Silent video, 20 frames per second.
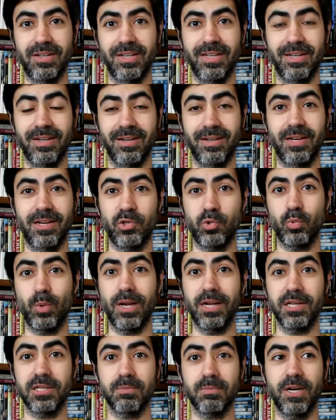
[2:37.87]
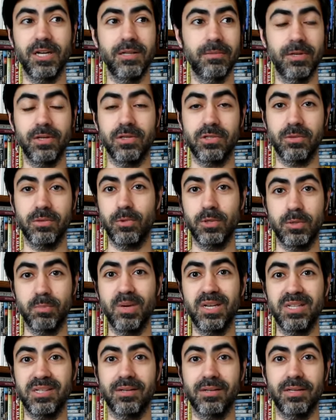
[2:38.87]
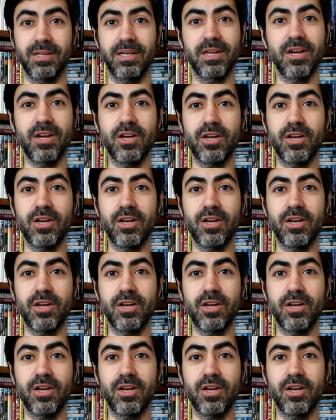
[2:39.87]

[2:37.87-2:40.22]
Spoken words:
in Azuela's mind because it was basically